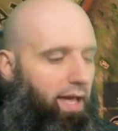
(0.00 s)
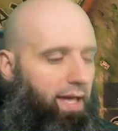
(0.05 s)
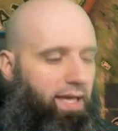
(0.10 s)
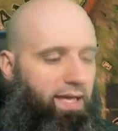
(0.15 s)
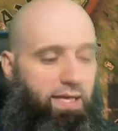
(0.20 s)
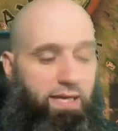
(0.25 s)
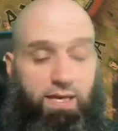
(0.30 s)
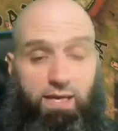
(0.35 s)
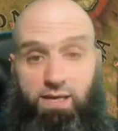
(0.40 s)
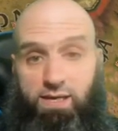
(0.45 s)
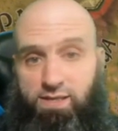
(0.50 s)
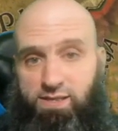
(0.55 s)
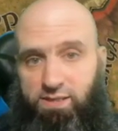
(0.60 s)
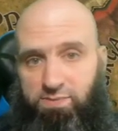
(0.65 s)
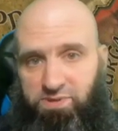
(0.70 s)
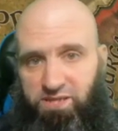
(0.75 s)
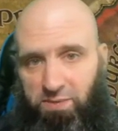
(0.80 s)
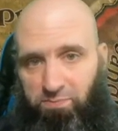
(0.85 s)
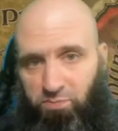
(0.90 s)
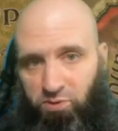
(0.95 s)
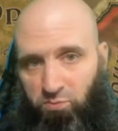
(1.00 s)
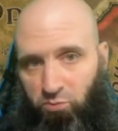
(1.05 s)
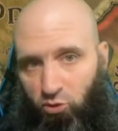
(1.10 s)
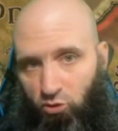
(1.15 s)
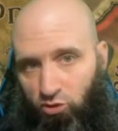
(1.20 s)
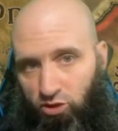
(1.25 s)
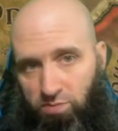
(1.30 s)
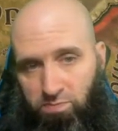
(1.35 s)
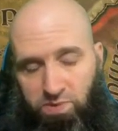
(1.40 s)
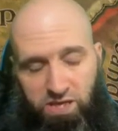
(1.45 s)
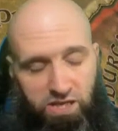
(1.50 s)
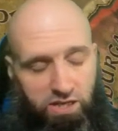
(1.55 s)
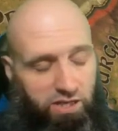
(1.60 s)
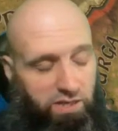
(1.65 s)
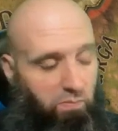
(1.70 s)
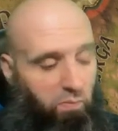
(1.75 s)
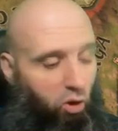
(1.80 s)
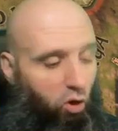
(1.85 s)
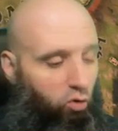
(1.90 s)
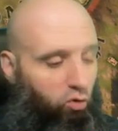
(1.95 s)
He is susceptible to be
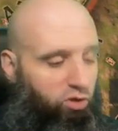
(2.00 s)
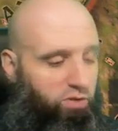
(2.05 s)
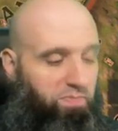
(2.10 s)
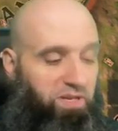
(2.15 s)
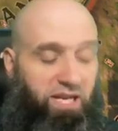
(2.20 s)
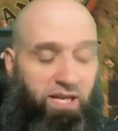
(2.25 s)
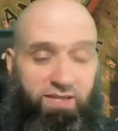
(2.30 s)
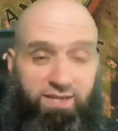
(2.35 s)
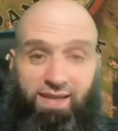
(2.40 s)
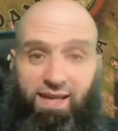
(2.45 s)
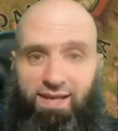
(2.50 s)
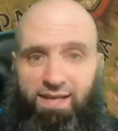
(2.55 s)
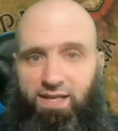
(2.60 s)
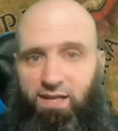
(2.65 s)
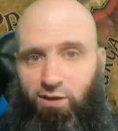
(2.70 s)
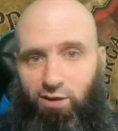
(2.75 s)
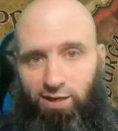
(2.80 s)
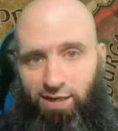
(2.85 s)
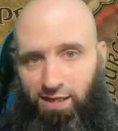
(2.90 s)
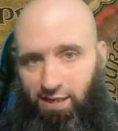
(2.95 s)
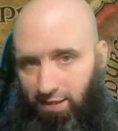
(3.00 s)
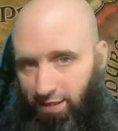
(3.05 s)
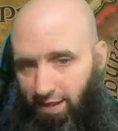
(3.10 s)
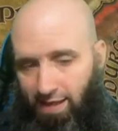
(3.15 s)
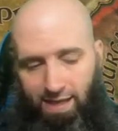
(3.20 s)
deposed because of that tyranny,